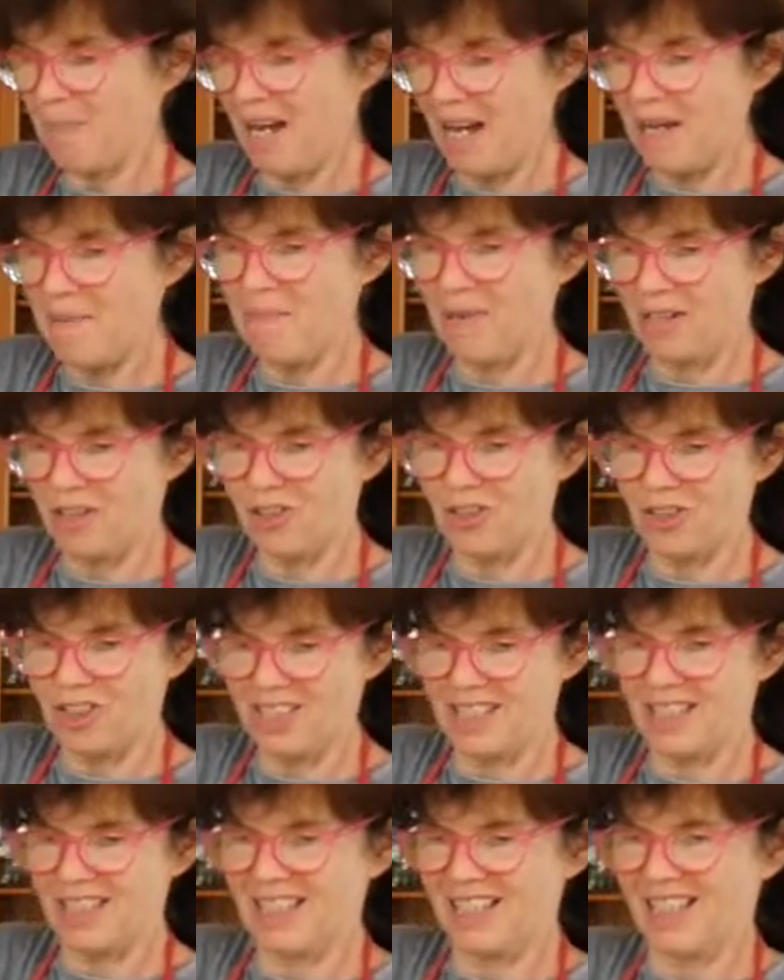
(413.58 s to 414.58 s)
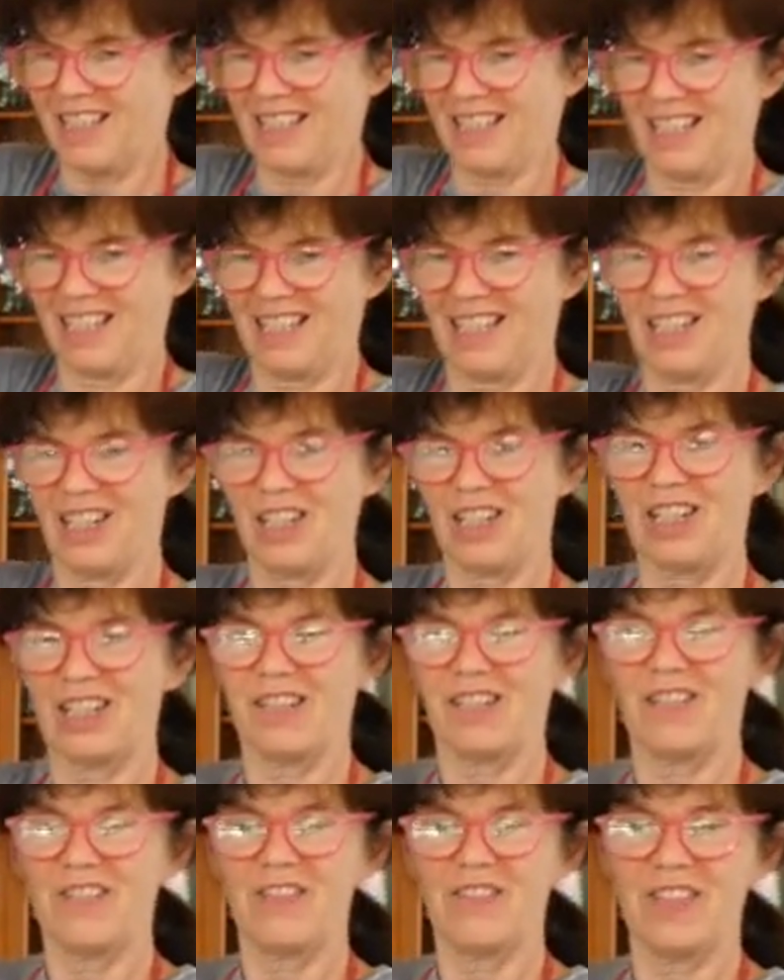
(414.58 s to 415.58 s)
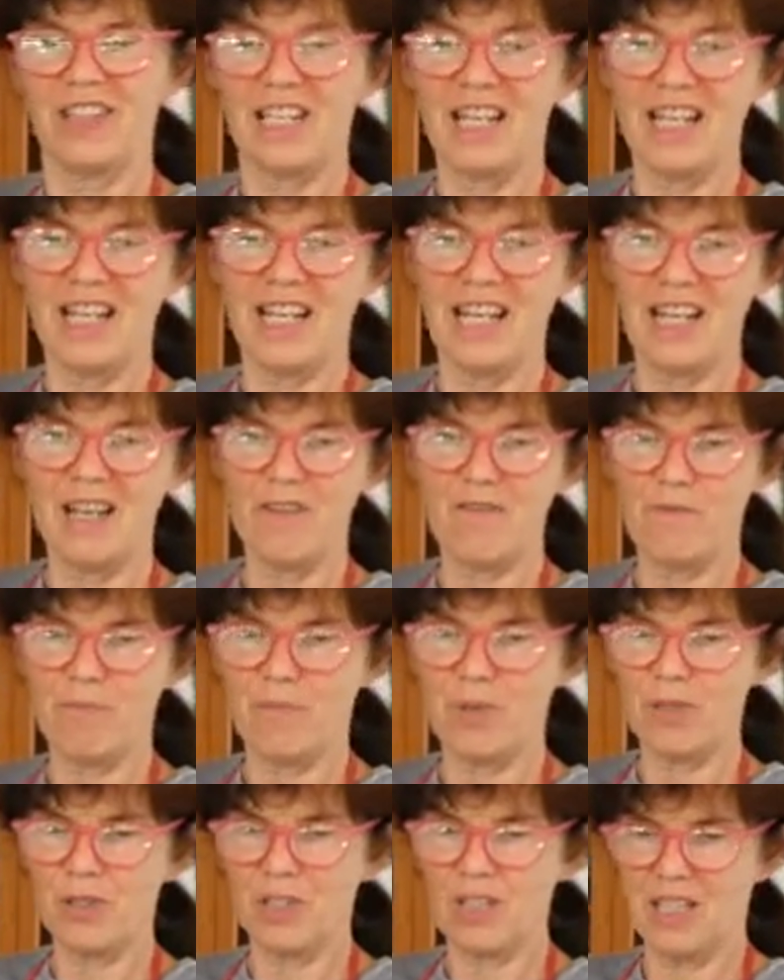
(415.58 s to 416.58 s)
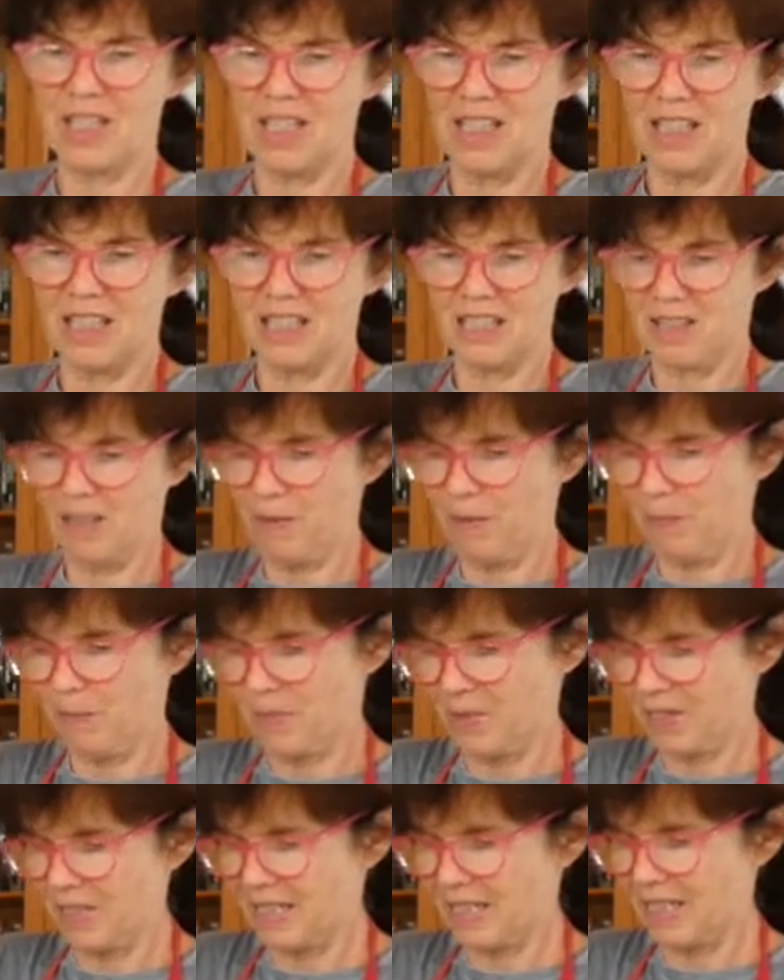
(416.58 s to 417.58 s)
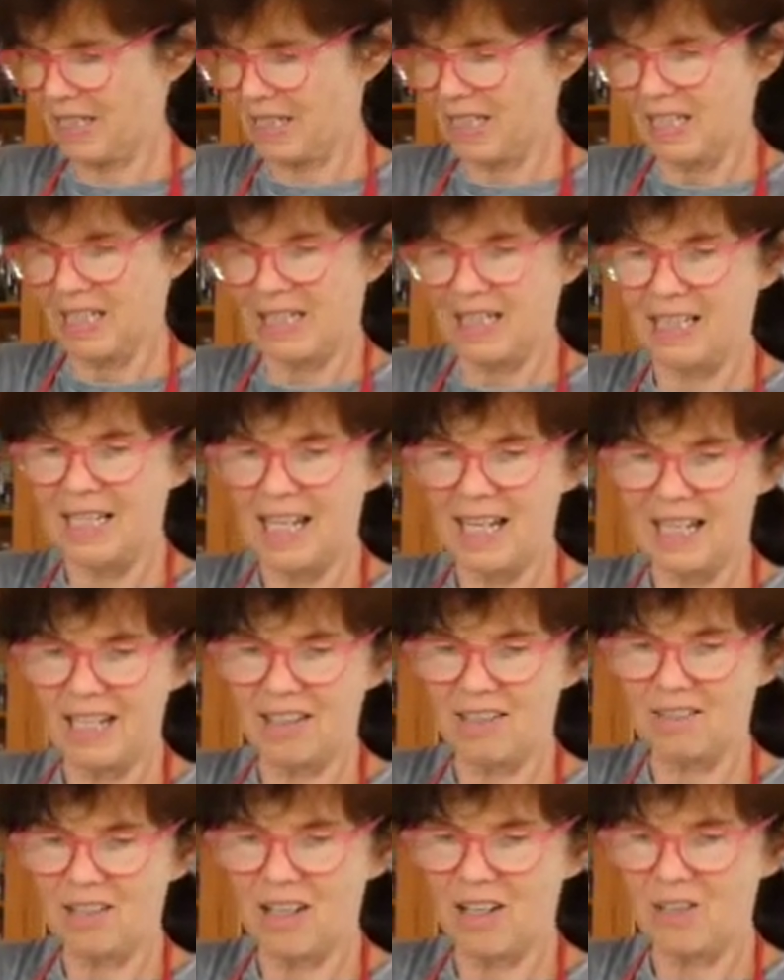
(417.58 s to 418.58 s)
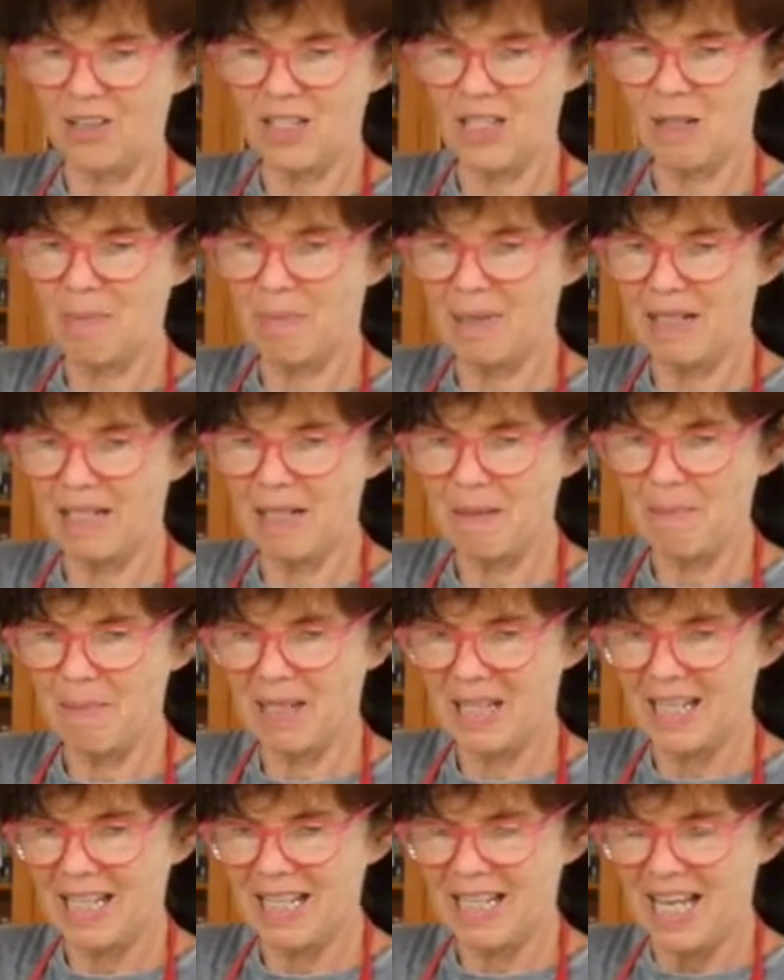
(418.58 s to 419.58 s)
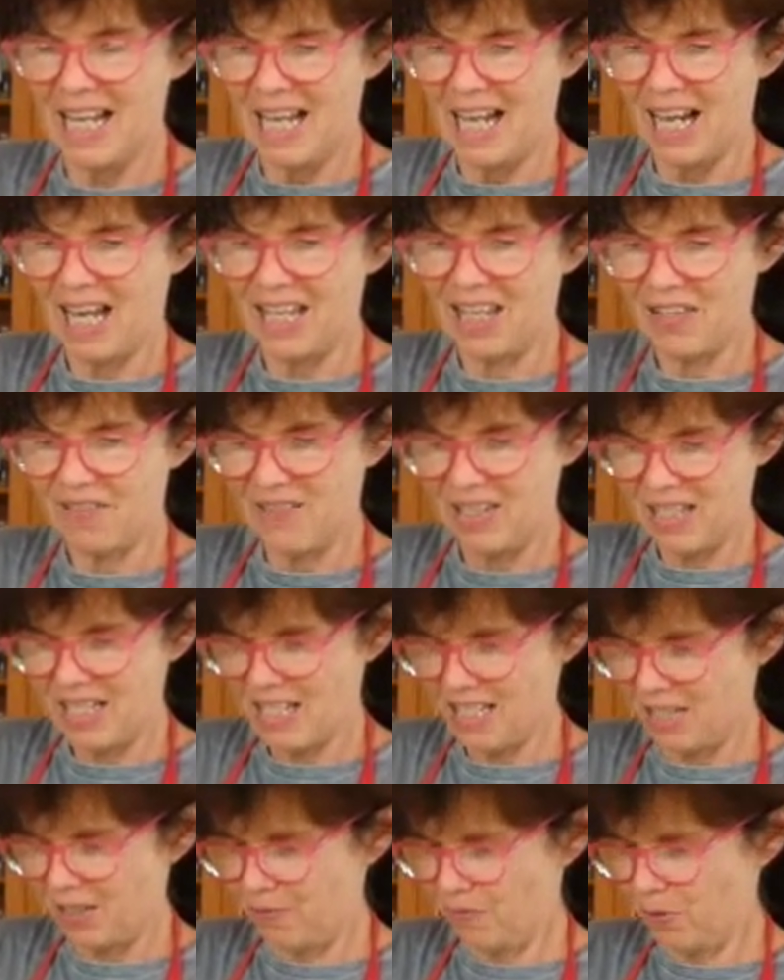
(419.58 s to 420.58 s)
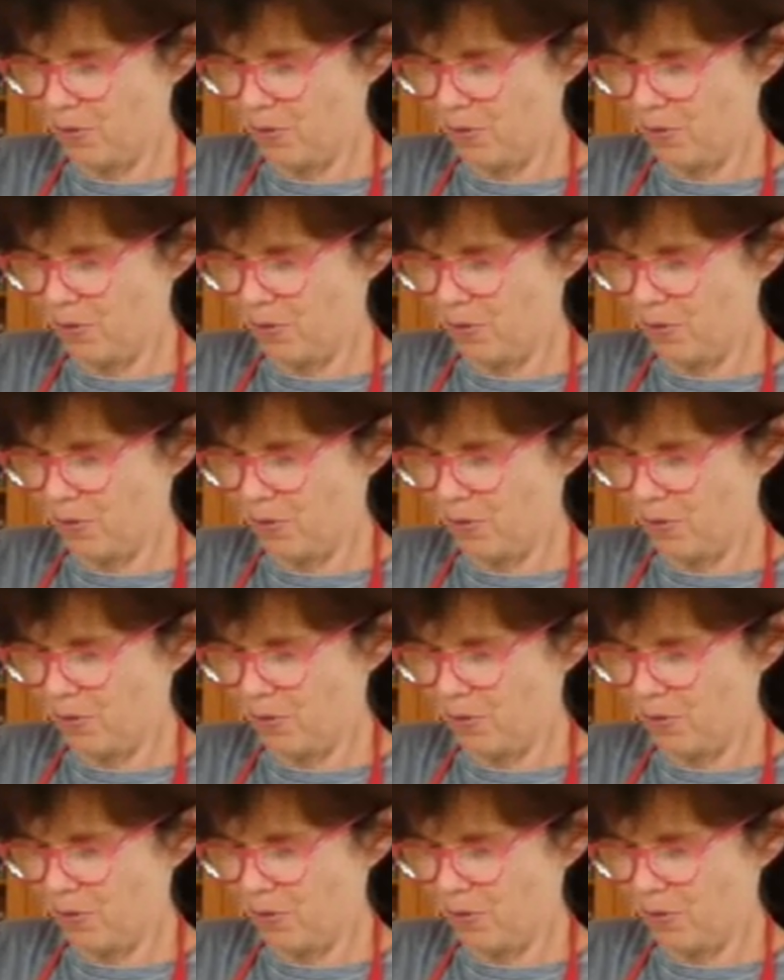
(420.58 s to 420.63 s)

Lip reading: pipe out when I have put the clay around the pipe. Otherwise it